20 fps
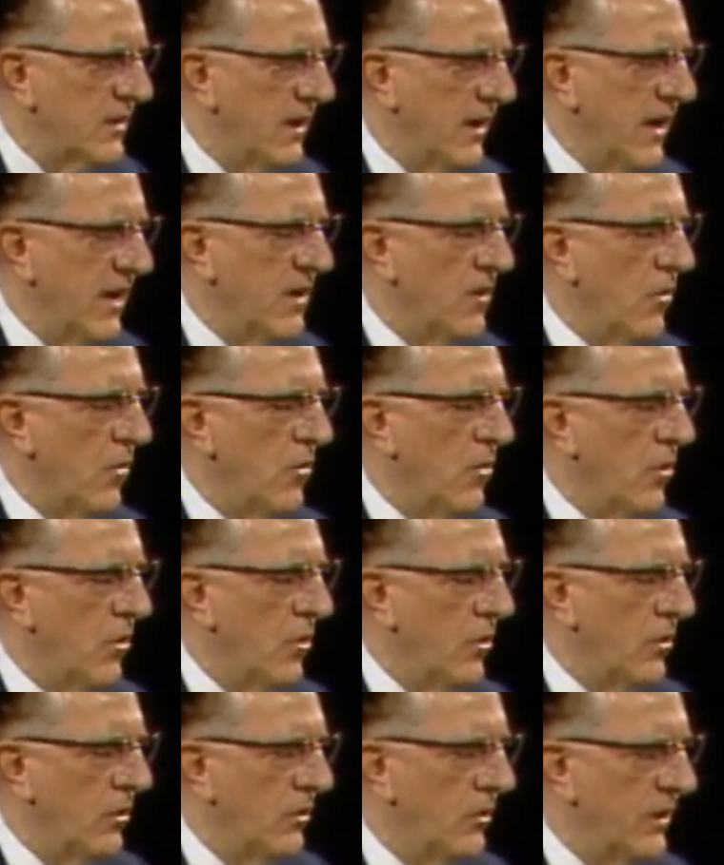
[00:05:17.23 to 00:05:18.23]
in
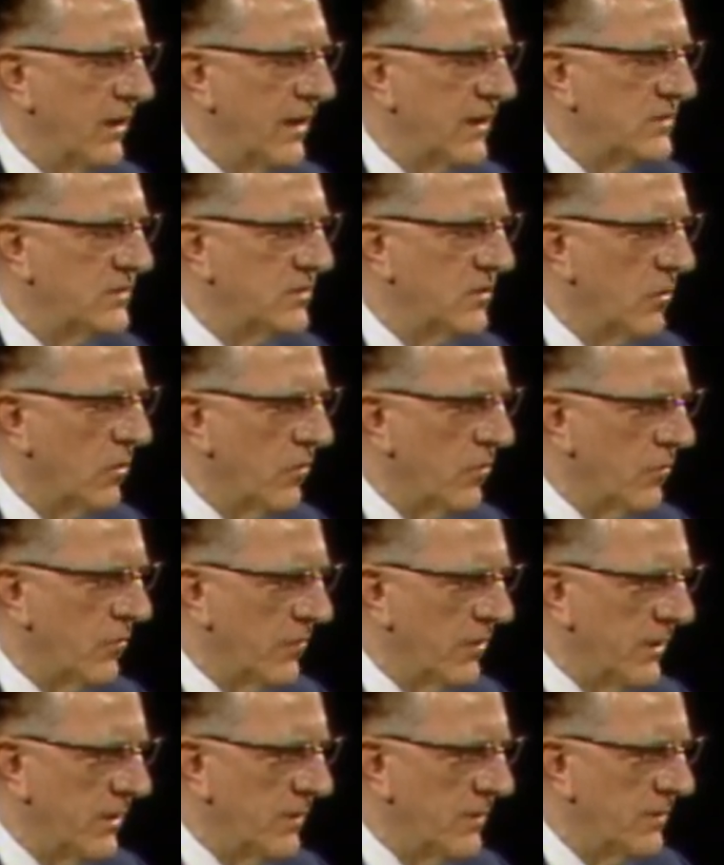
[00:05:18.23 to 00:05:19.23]
all its glory.